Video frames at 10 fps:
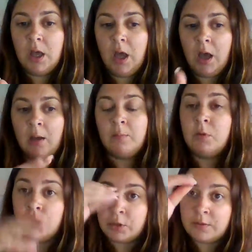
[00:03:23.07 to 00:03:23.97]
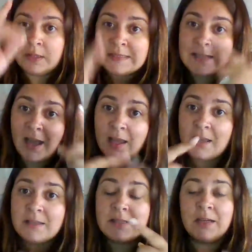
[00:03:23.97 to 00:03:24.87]
learn the
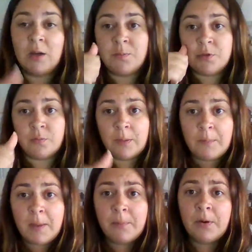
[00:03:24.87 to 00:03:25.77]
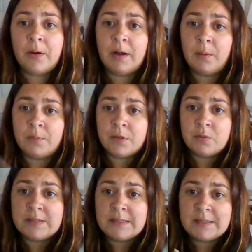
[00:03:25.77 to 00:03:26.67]
signs, it helps you remember, it helps you
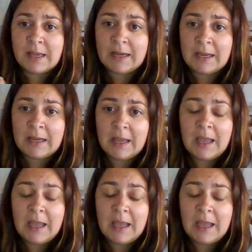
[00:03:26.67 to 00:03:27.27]
study,